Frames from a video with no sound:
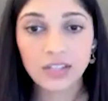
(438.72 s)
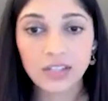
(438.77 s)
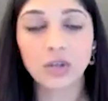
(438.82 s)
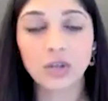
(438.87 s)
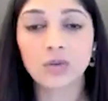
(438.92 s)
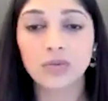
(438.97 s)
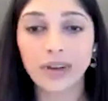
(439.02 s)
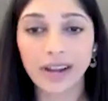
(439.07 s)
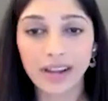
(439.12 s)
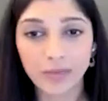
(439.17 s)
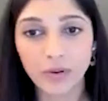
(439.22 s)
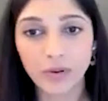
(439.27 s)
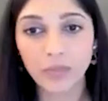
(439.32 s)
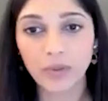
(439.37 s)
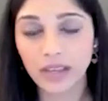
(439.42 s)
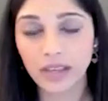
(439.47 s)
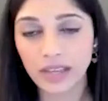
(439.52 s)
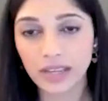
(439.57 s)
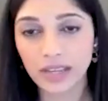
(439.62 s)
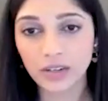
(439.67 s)
So right when
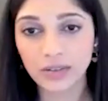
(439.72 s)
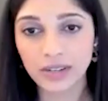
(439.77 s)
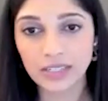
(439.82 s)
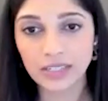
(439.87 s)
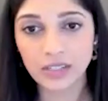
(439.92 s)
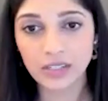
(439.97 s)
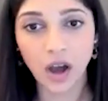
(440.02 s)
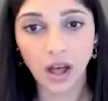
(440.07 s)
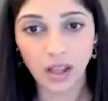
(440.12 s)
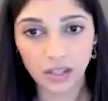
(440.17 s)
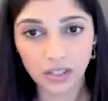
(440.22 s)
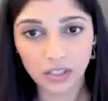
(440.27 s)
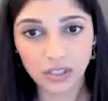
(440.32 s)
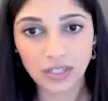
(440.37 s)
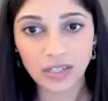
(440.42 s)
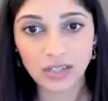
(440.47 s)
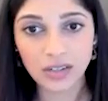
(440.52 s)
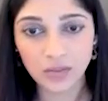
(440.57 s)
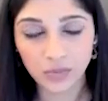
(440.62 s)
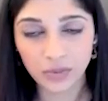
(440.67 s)
we increase
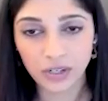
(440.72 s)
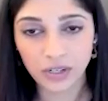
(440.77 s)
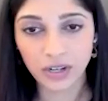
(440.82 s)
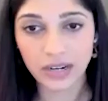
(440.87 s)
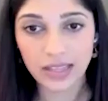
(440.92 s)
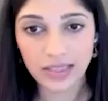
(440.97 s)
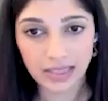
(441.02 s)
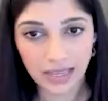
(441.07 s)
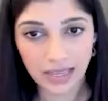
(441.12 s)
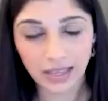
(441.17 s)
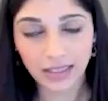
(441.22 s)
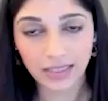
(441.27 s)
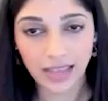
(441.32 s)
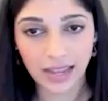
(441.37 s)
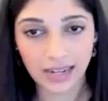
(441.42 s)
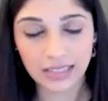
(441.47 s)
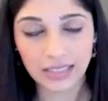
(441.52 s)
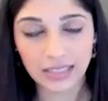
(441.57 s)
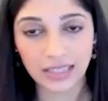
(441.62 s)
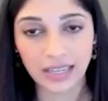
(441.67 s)
collagen, we're going to thicken
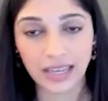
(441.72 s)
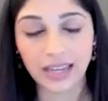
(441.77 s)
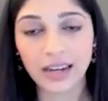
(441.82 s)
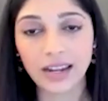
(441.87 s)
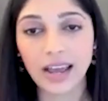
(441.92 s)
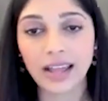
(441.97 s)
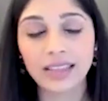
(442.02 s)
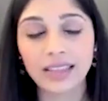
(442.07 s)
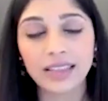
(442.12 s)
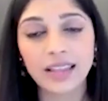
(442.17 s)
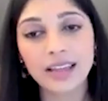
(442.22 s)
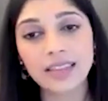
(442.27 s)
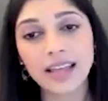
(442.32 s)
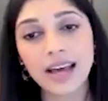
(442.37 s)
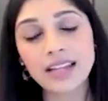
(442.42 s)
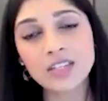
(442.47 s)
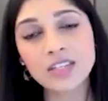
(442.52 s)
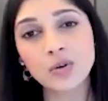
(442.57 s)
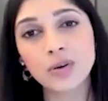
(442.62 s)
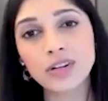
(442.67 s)
that skin, and then
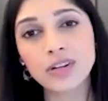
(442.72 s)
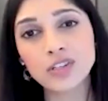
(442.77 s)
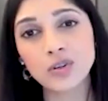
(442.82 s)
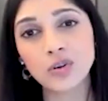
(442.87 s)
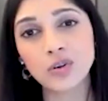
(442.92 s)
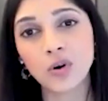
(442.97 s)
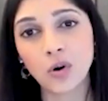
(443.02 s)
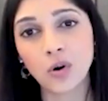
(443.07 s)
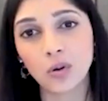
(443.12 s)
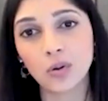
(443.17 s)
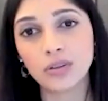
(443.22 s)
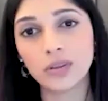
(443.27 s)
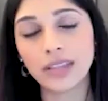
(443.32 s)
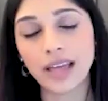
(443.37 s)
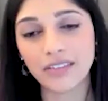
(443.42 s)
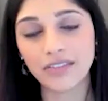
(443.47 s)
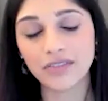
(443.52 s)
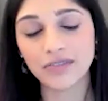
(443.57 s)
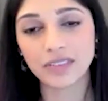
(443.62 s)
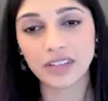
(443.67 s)
that's going to hold
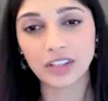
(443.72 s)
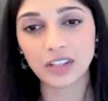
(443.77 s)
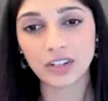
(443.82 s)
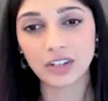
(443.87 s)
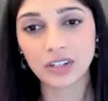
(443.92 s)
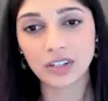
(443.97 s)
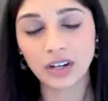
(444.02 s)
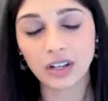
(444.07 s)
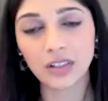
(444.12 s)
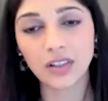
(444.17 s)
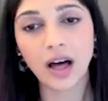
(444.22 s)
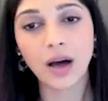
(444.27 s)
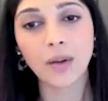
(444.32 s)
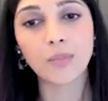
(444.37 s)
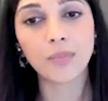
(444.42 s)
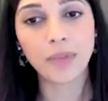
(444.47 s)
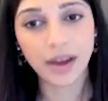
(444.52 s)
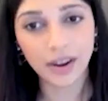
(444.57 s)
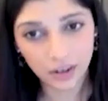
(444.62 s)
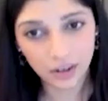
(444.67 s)
that filler a
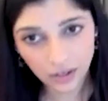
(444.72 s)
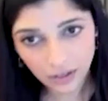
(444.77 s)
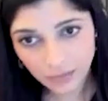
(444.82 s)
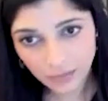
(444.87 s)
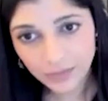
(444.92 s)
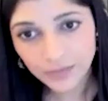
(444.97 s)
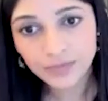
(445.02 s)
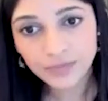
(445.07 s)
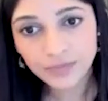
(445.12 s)
lot better